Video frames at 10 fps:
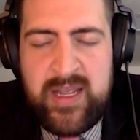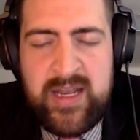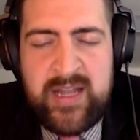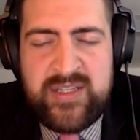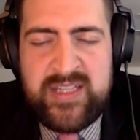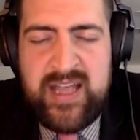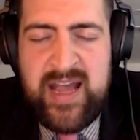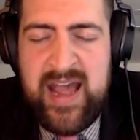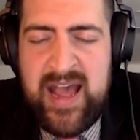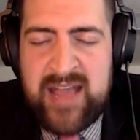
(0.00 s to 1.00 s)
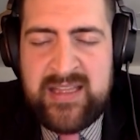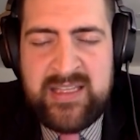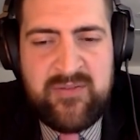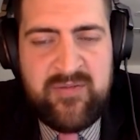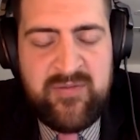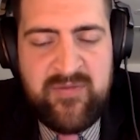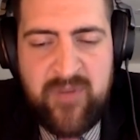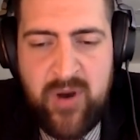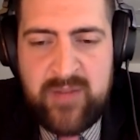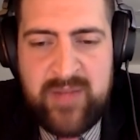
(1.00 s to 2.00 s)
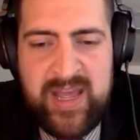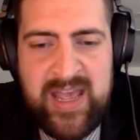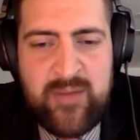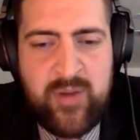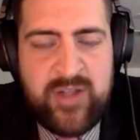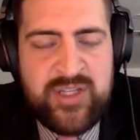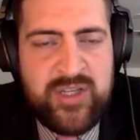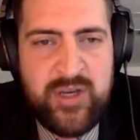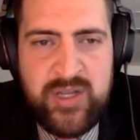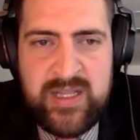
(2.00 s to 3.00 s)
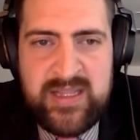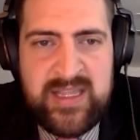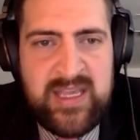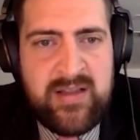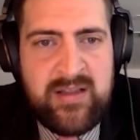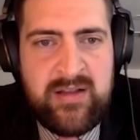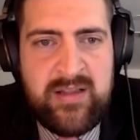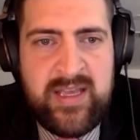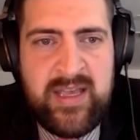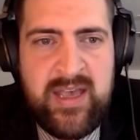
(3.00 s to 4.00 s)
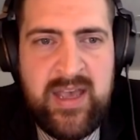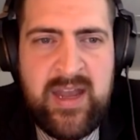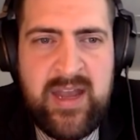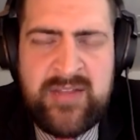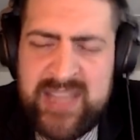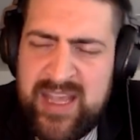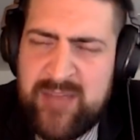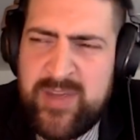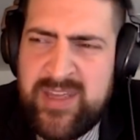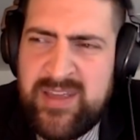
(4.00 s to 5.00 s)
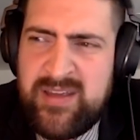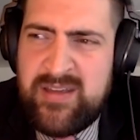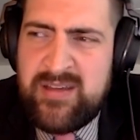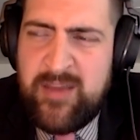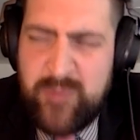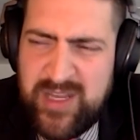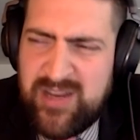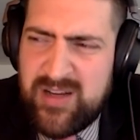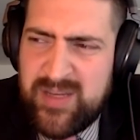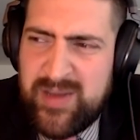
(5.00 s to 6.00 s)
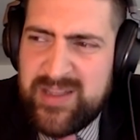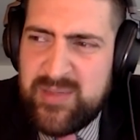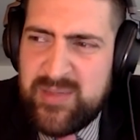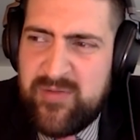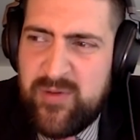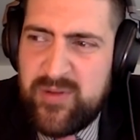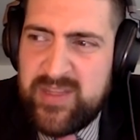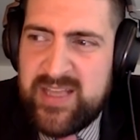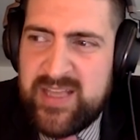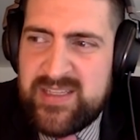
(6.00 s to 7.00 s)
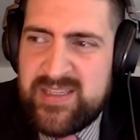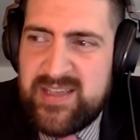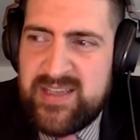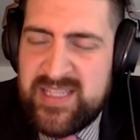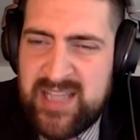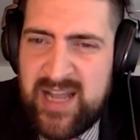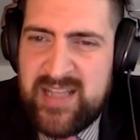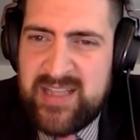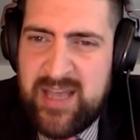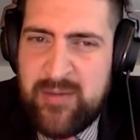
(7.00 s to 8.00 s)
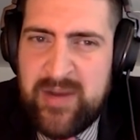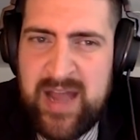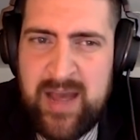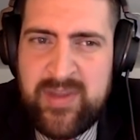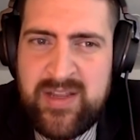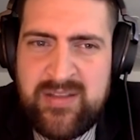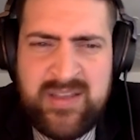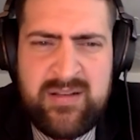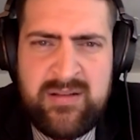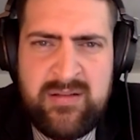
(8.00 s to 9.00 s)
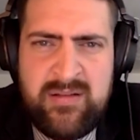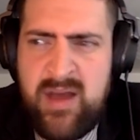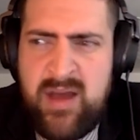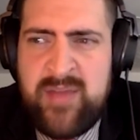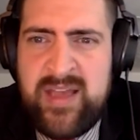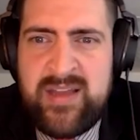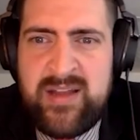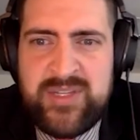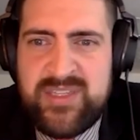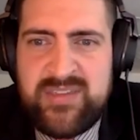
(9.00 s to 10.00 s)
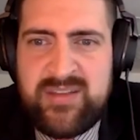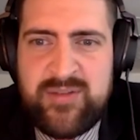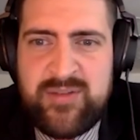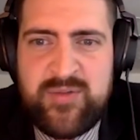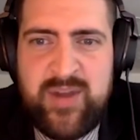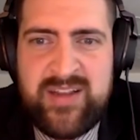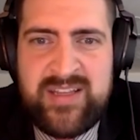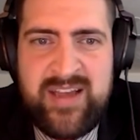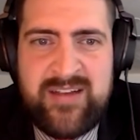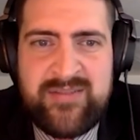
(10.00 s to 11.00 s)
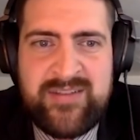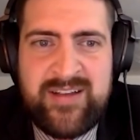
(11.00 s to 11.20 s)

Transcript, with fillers: And I had this fog in my head where I just couldn't think clearly. And I was like, had we talked about this before, that's a sign that would happen? He's like, no, man, I was just writing it down.